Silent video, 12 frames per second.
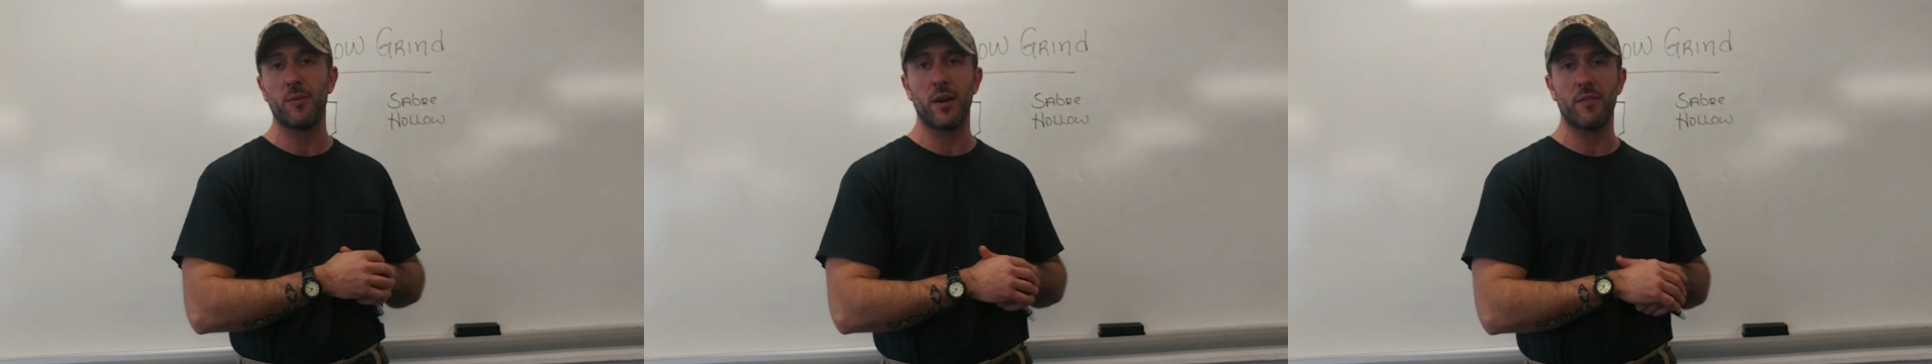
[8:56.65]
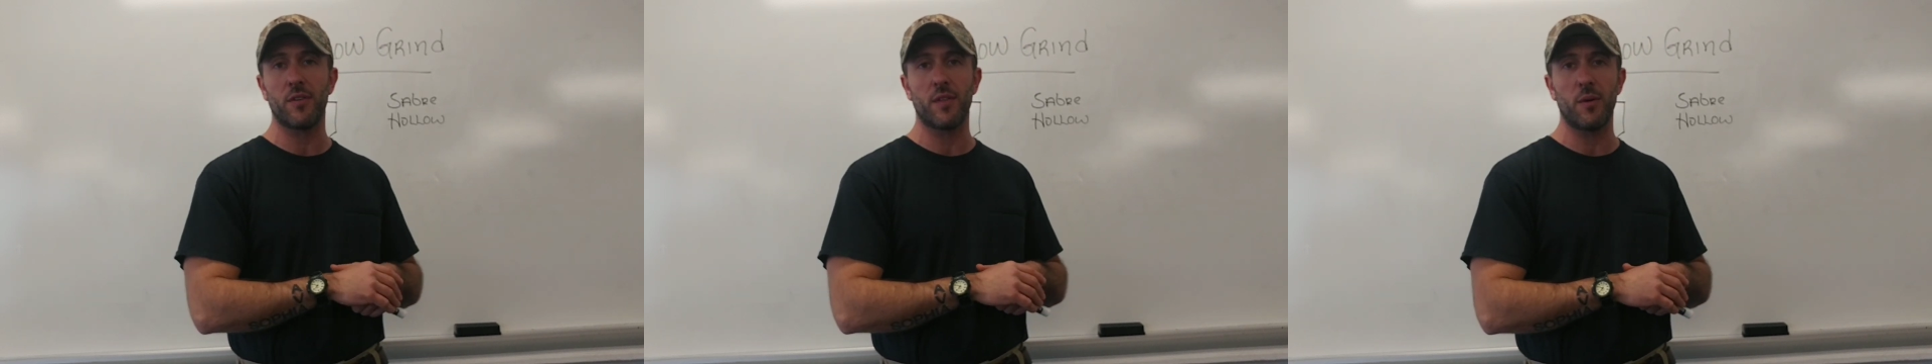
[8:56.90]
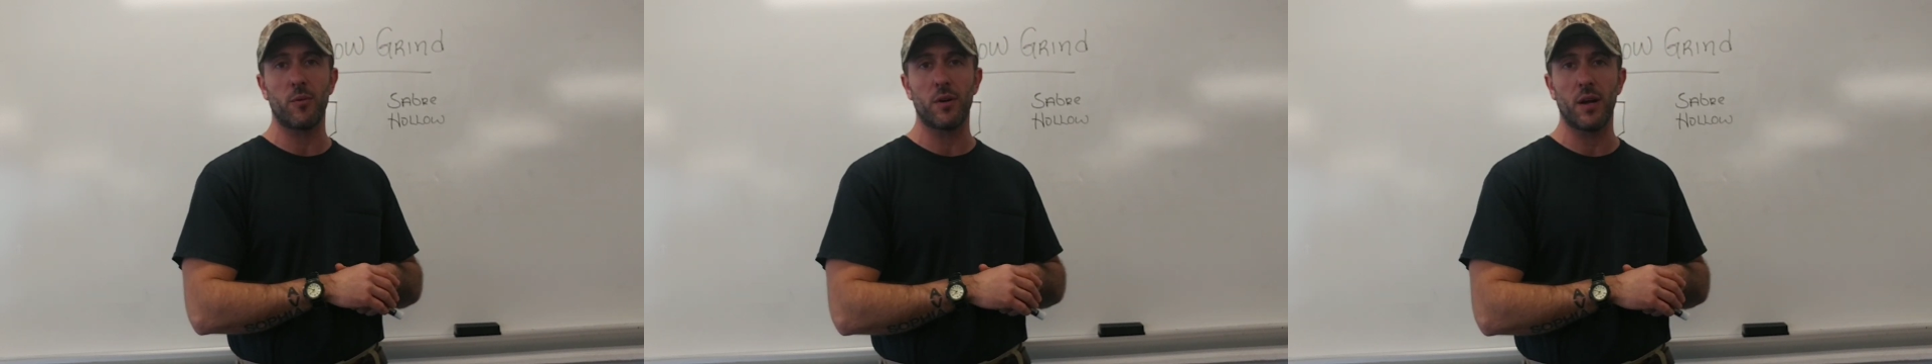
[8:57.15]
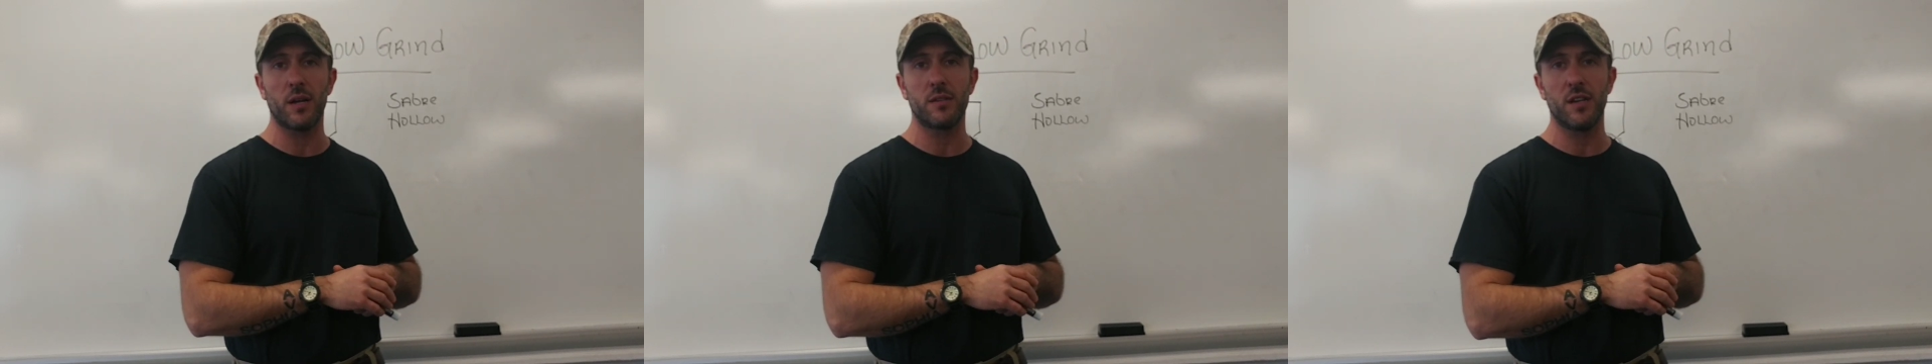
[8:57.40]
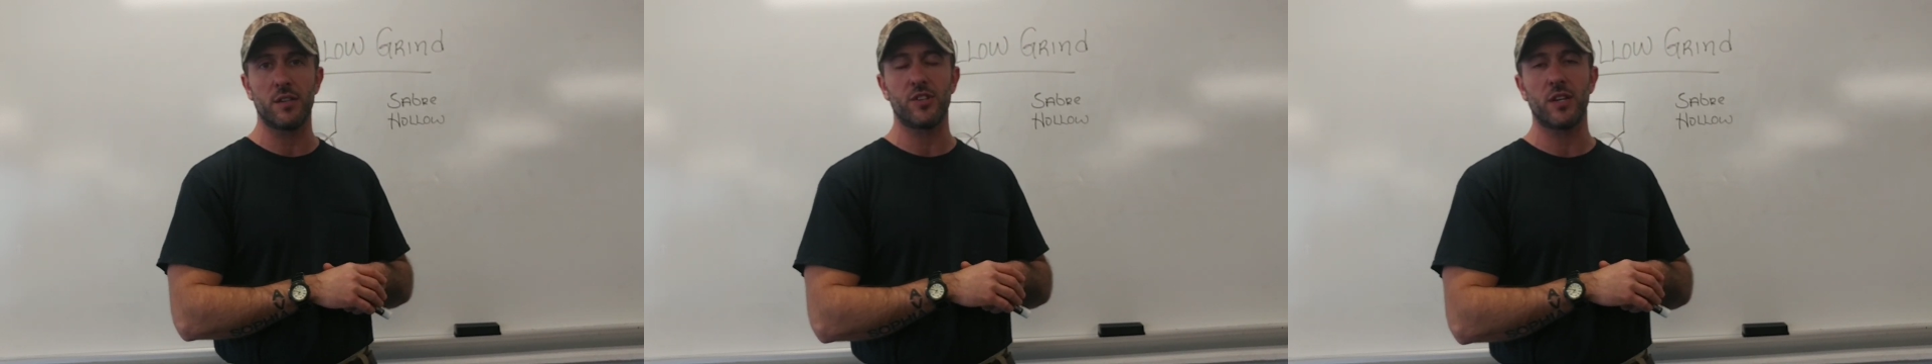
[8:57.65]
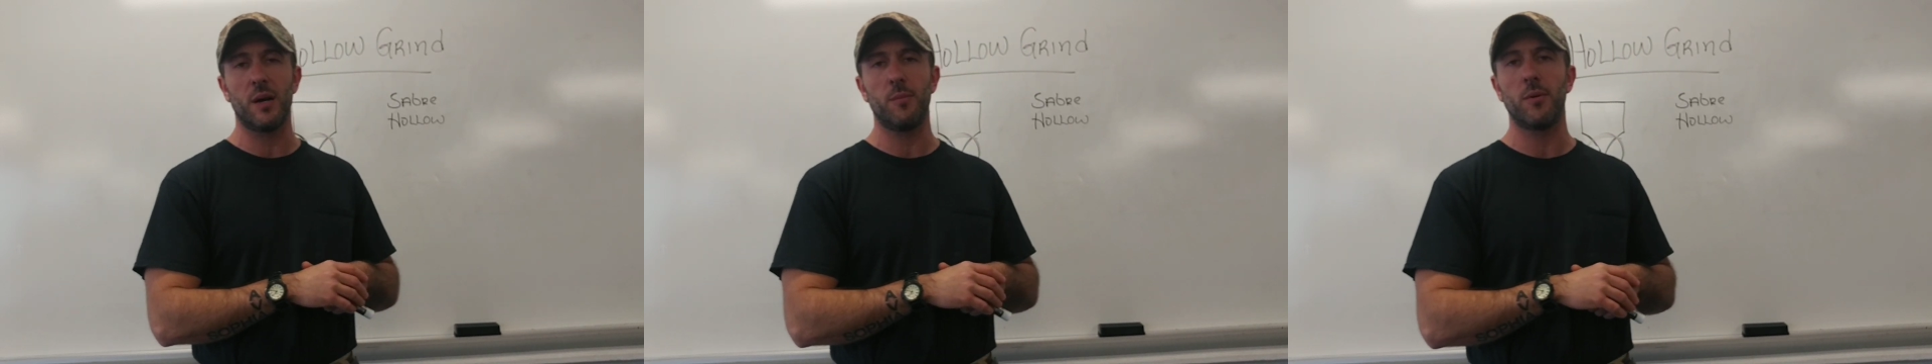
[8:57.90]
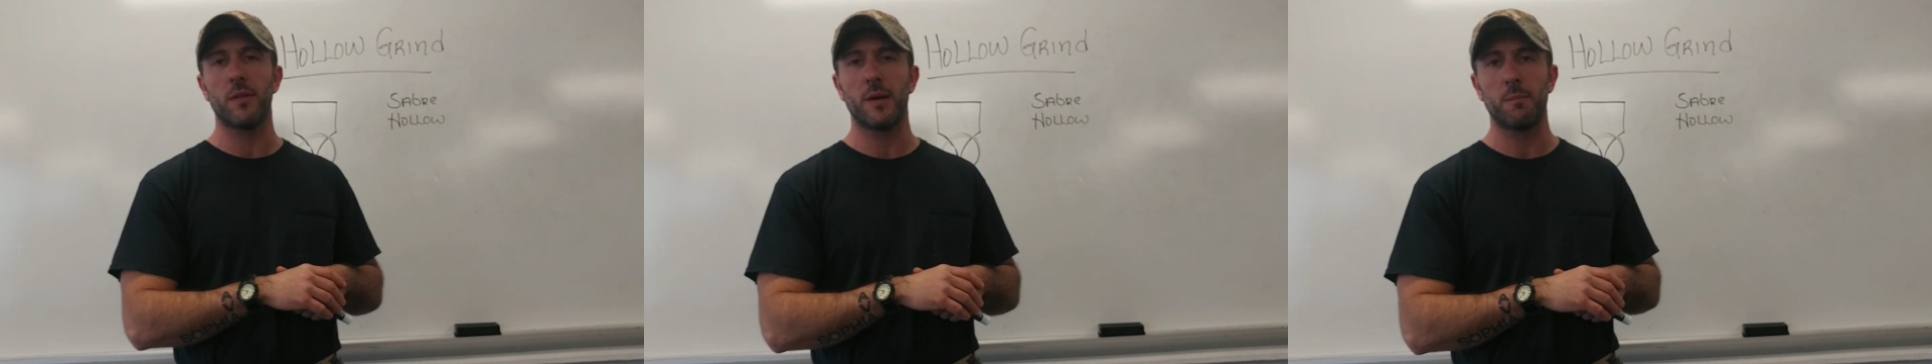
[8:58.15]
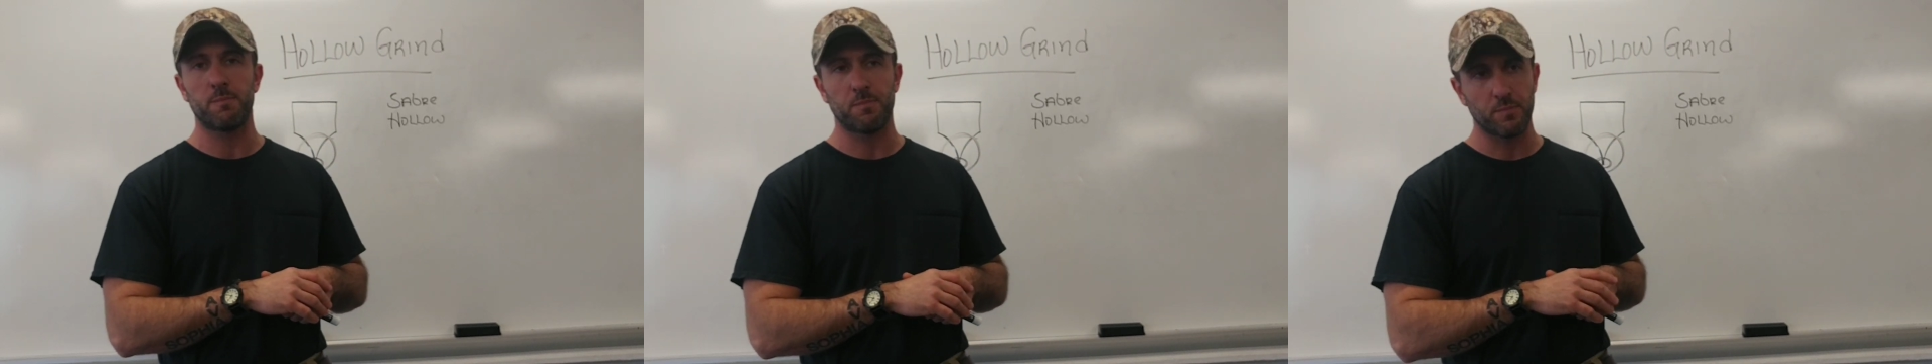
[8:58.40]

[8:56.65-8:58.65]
whatever they were touching up with it.